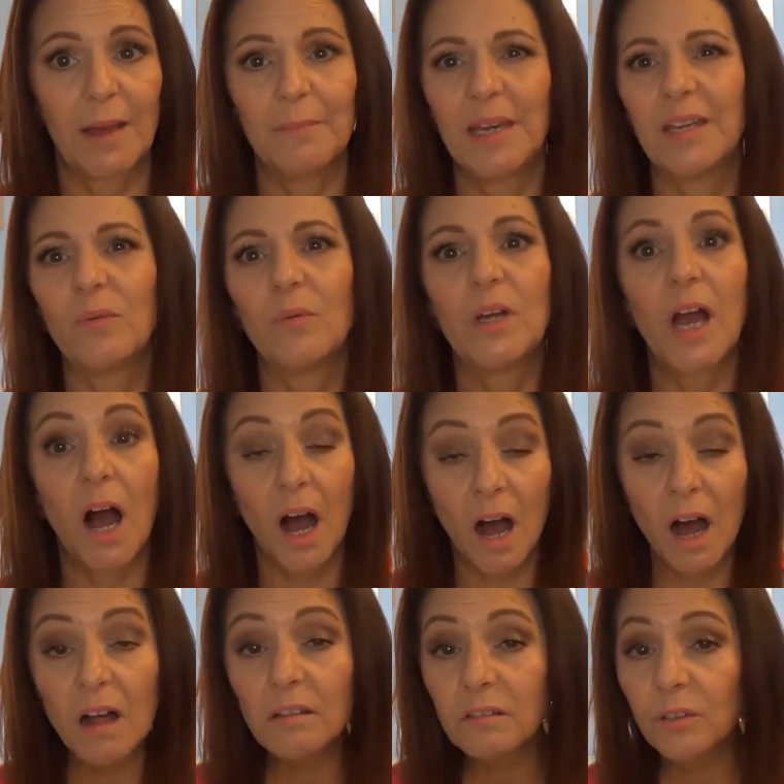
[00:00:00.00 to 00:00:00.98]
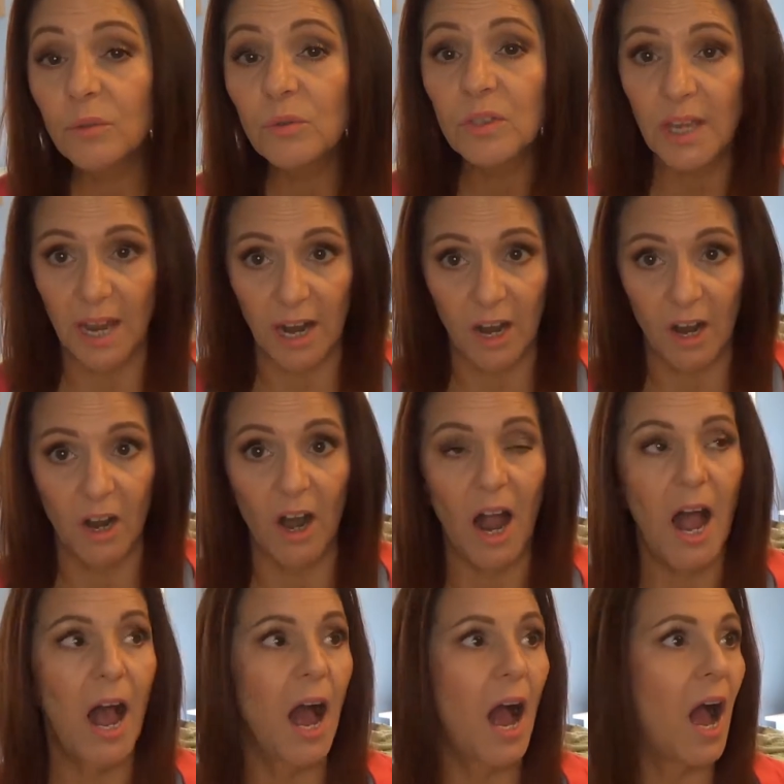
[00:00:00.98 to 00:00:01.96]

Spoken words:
I mean, we all lose hair.